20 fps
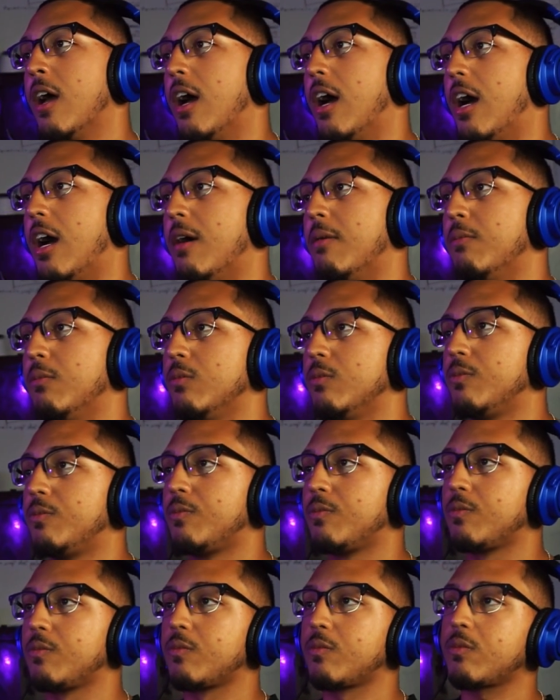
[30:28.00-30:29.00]
Um,
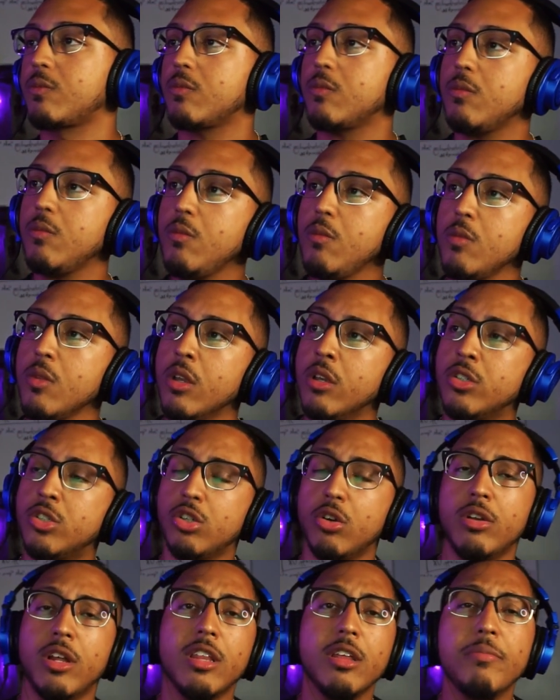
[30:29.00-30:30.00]

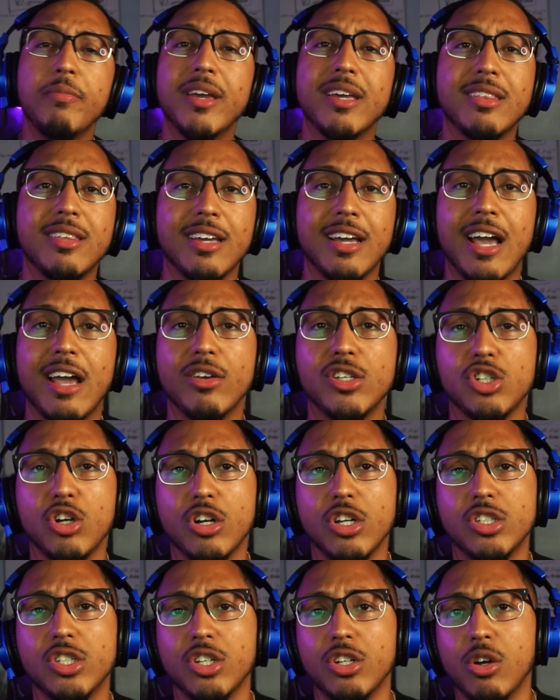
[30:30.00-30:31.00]
so another big thing I
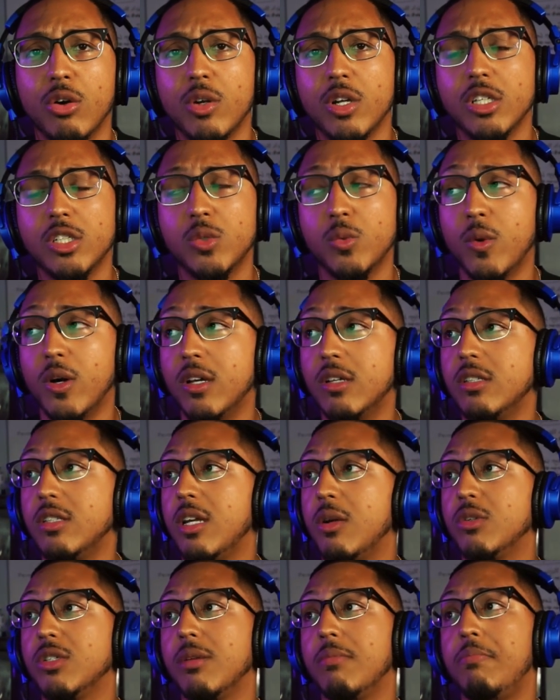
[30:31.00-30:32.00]
started to notice
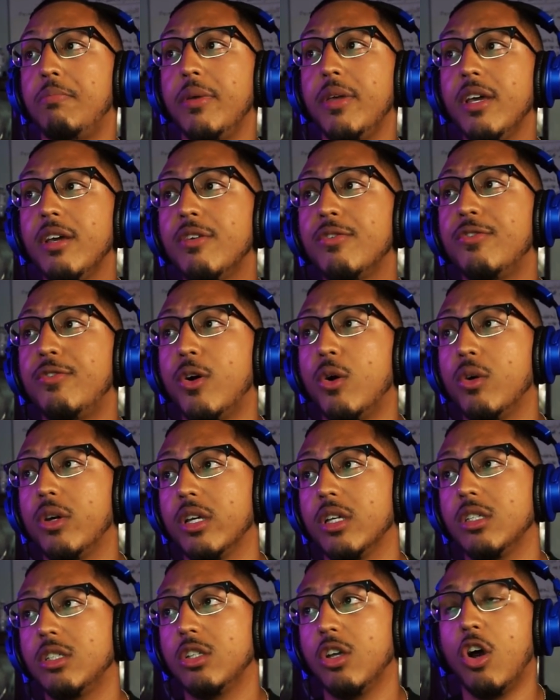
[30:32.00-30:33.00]
was there was a big
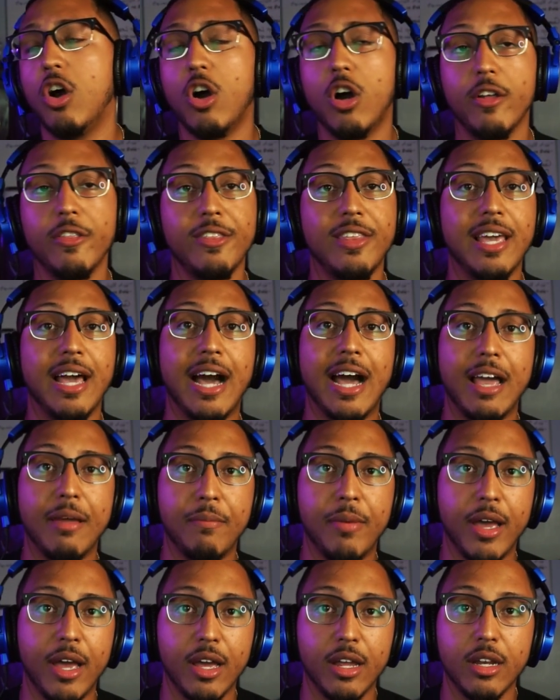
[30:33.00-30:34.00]
focus on the
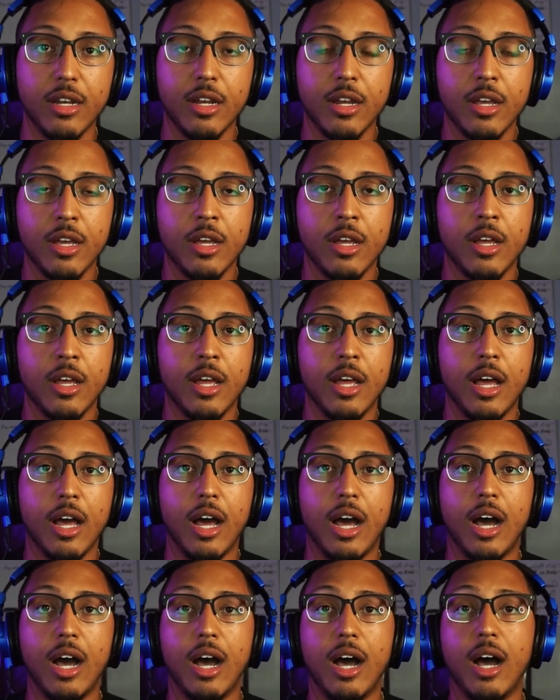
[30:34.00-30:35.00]
iPad.
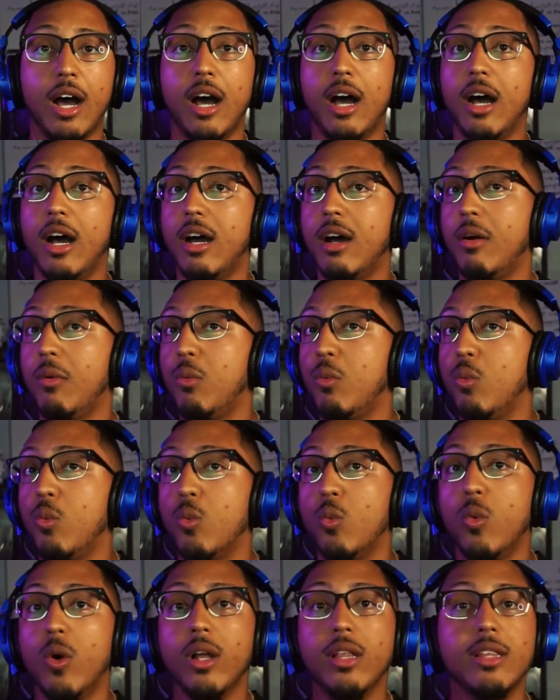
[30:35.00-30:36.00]
Uh,
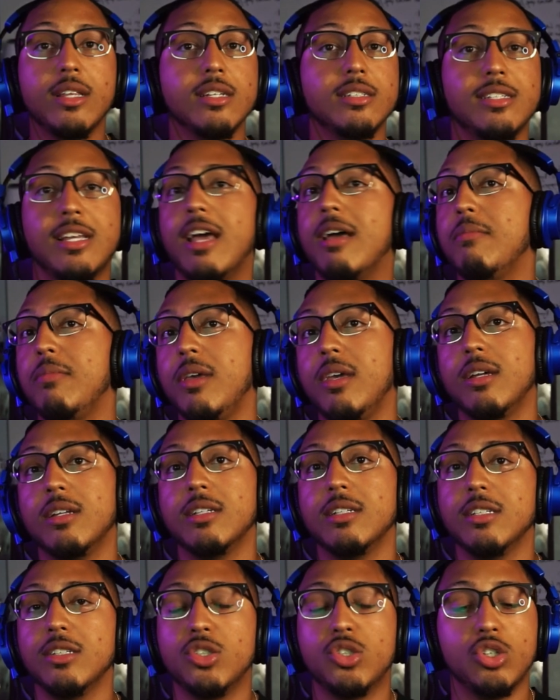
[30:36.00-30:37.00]
what does that
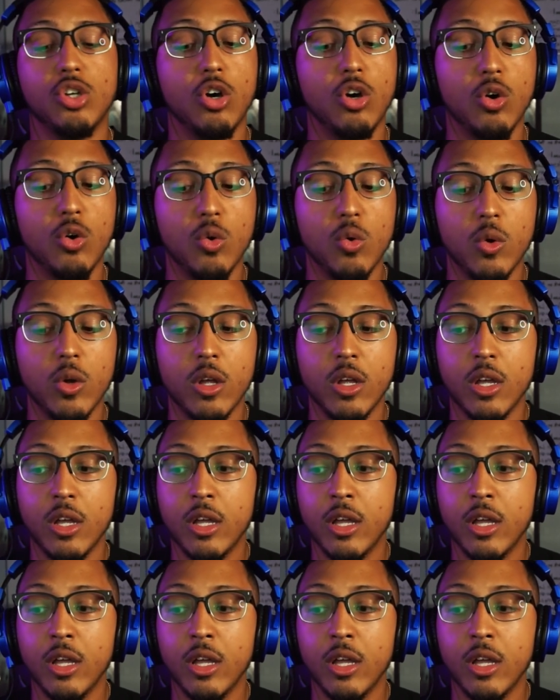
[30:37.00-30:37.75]
mean? So